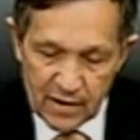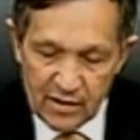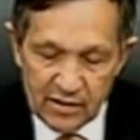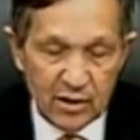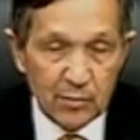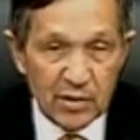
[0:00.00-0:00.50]

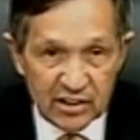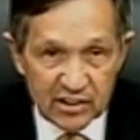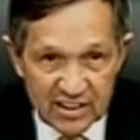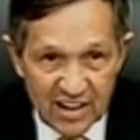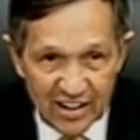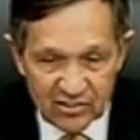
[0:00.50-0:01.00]
The
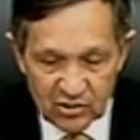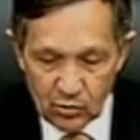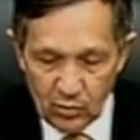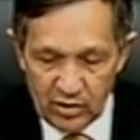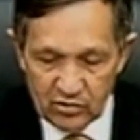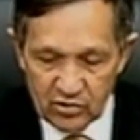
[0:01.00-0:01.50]
immediate
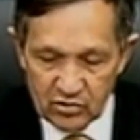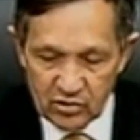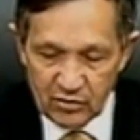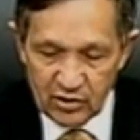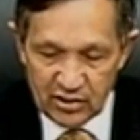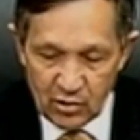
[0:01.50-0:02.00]
consequences
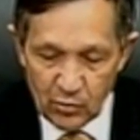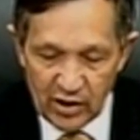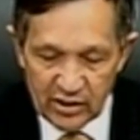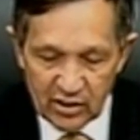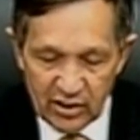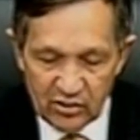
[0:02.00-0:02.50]
of the
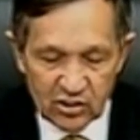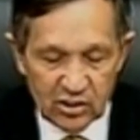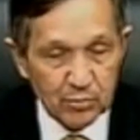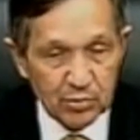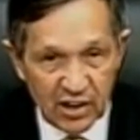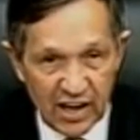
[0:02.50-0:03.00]
deregulation
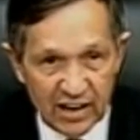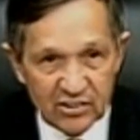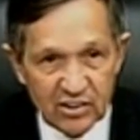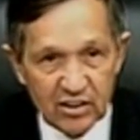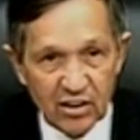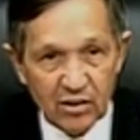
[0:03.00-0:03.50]
and
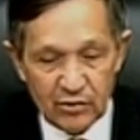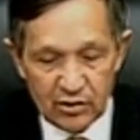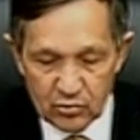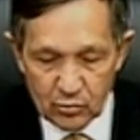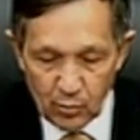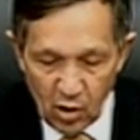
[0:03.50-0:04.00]
planting of
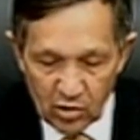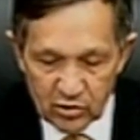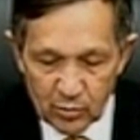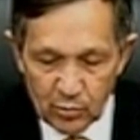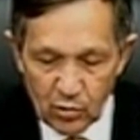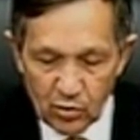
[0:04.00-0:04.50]
these
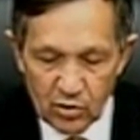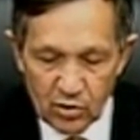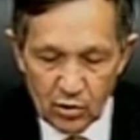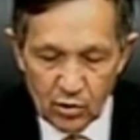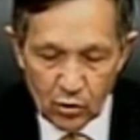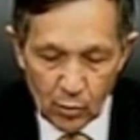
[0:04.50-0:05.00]
multiple
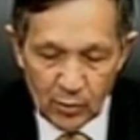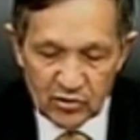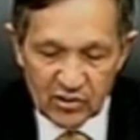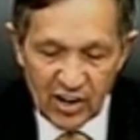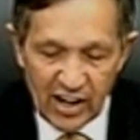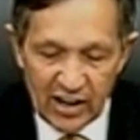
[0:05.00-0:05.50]

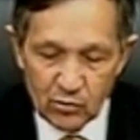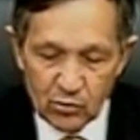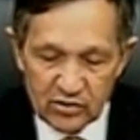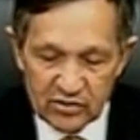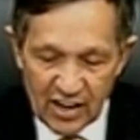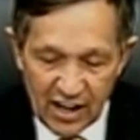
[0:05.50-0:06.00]

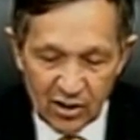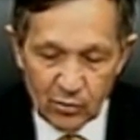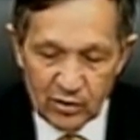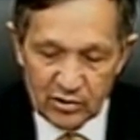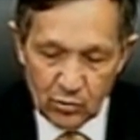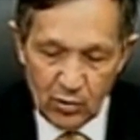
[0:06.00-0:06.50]

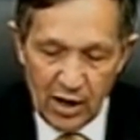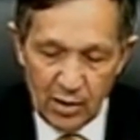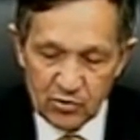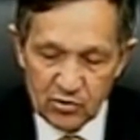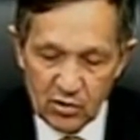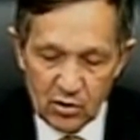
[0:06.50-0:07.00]
herbicide-tolerant
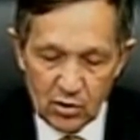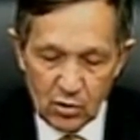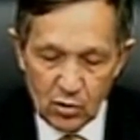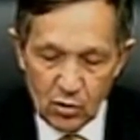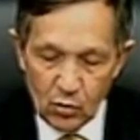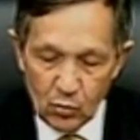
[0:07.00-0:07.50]
crops
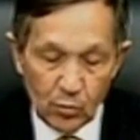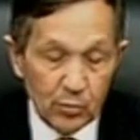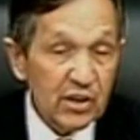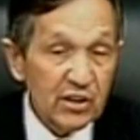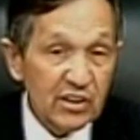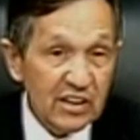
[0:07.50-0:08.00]
will
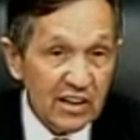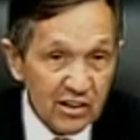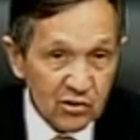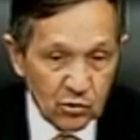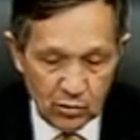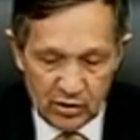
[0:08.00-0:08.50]
be the
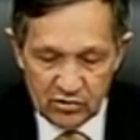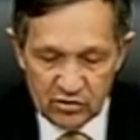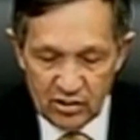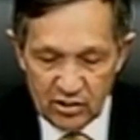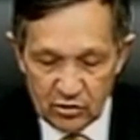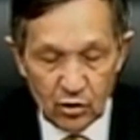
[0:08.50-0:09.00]
increase
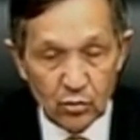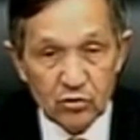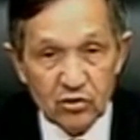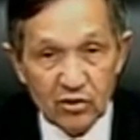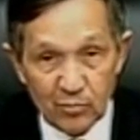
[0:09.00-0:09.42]
in use of